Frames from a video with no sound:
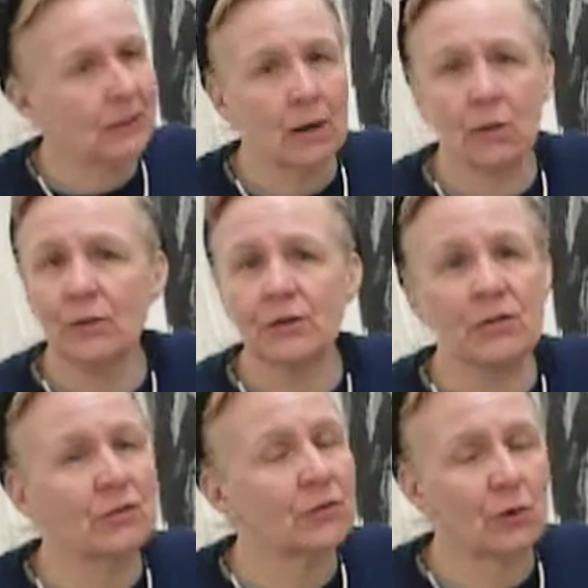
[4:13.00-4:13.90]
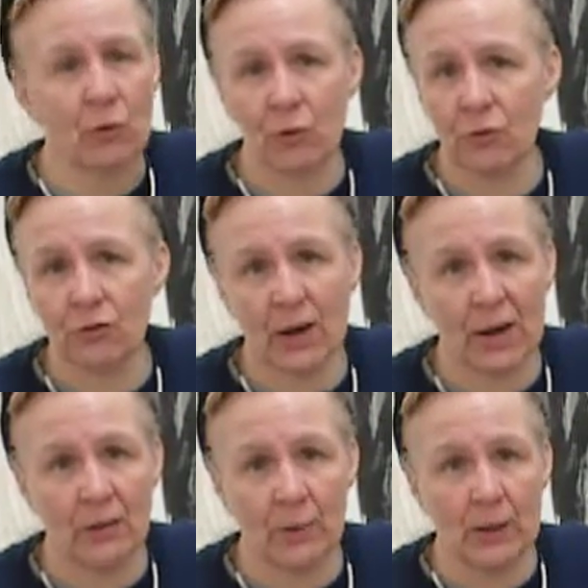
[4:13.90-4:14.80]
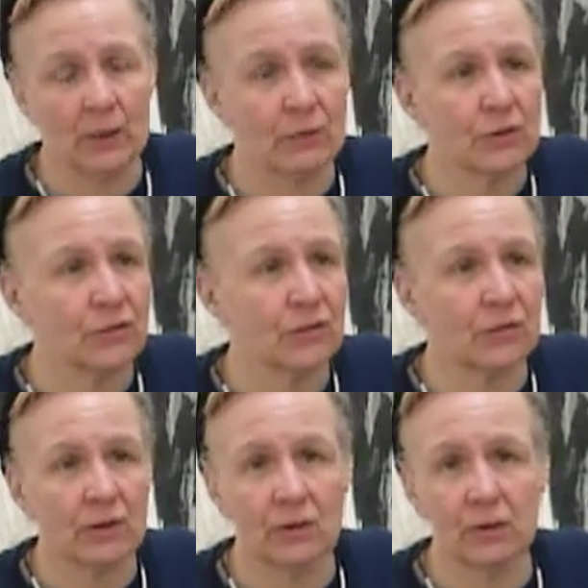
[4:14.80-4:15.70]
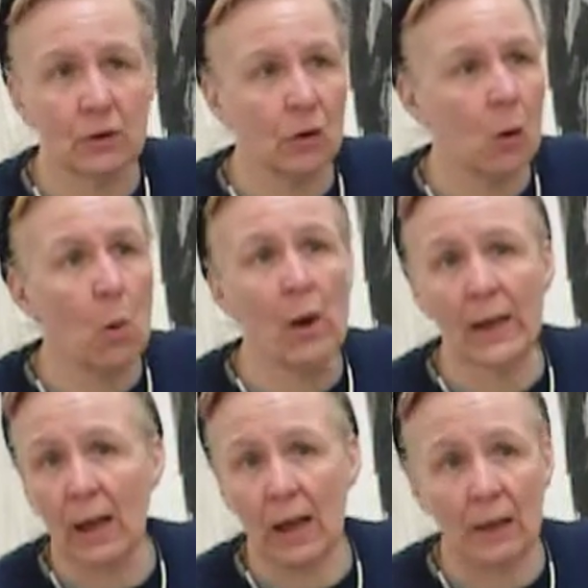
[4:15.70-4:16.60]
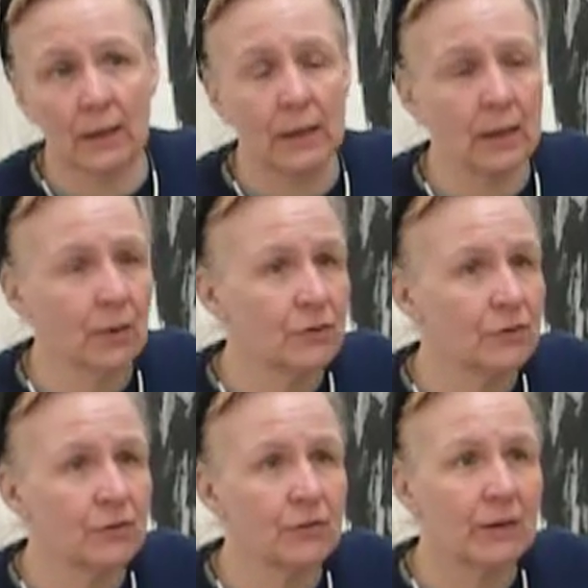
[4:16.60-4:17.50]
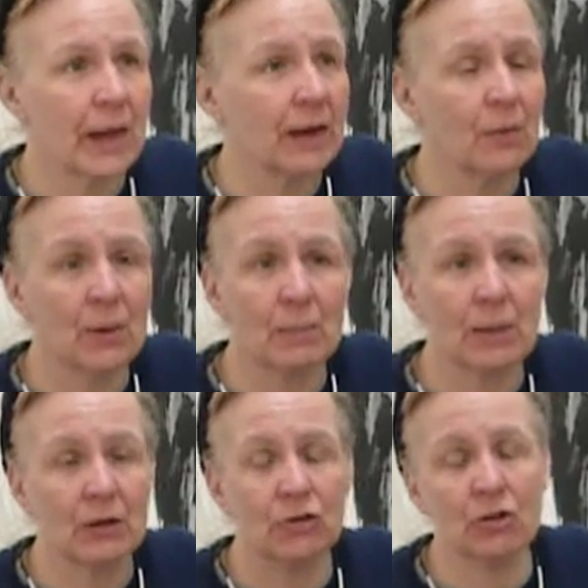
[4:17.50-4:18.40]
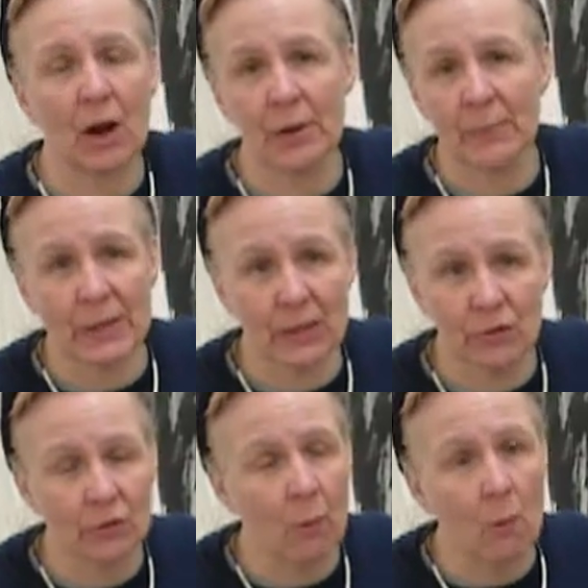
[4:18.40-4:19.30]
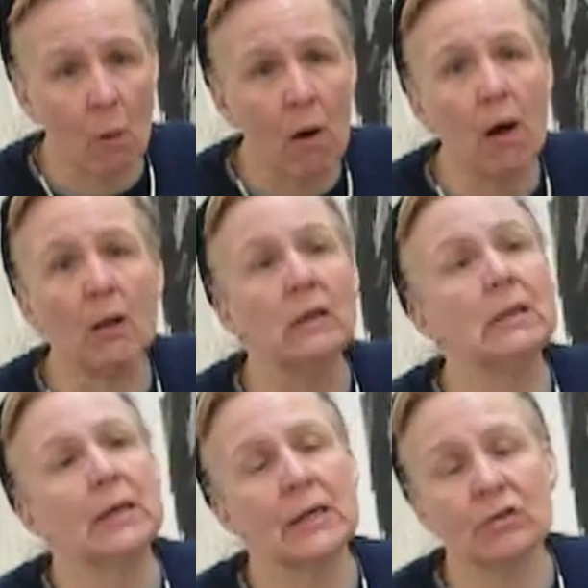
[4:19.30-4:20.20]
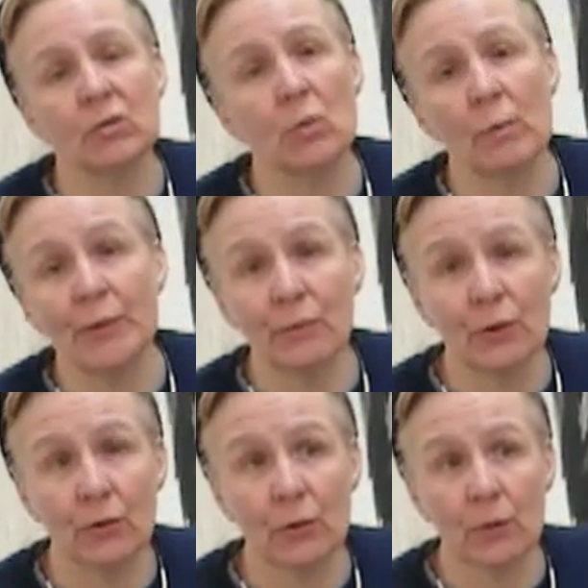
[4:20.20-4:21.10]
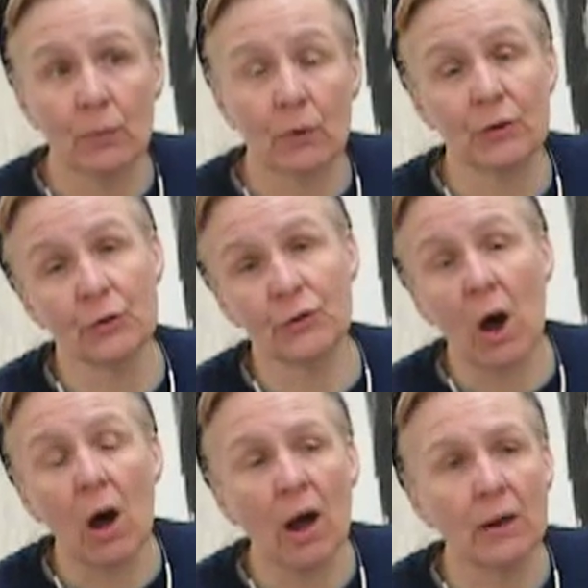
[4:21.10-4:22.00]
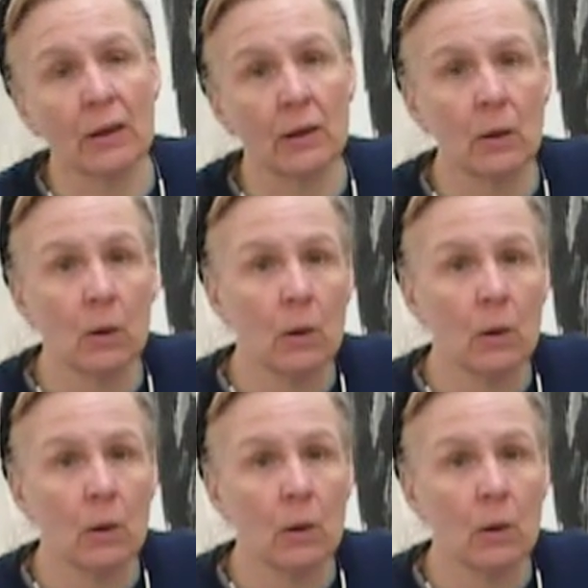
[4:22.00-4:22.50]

You know, this isn't earth-shattering. This isn't Goya. You know, this isn't anyone being shot up against a wall. It's a woman with her dog.